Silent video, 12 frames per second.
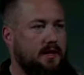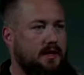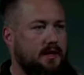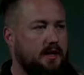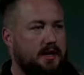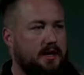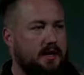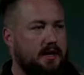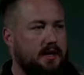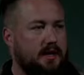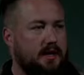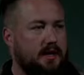He's,
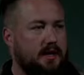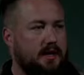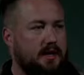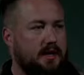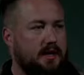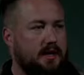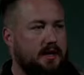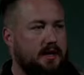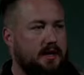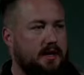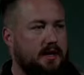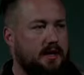he's a rich man,
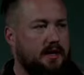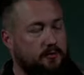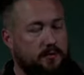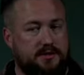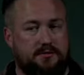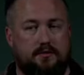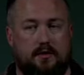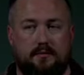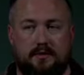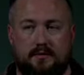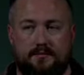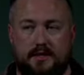a rich
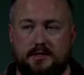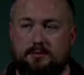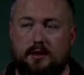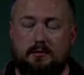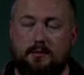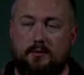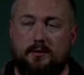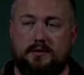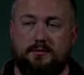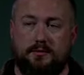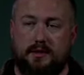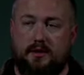farmer. He's probably worked
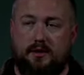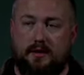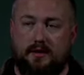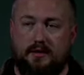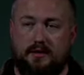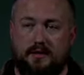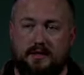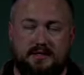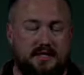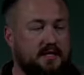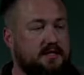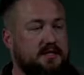really hard to
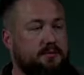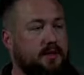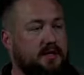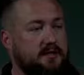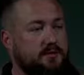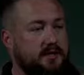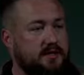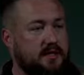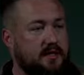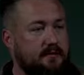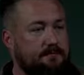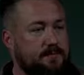get to the place where he's
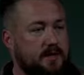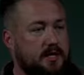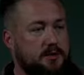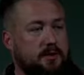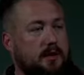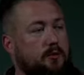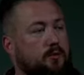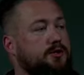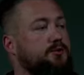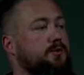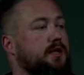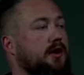at. He's probably worked
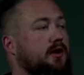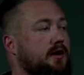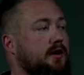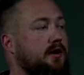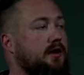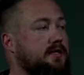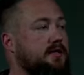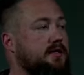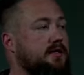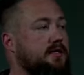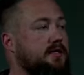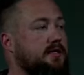really hard to have an
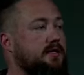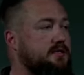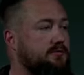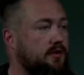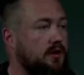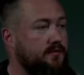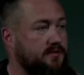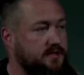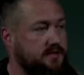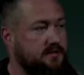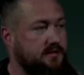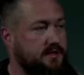abundance of
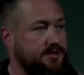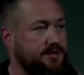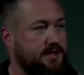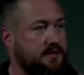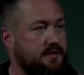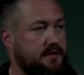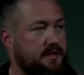harvest this year.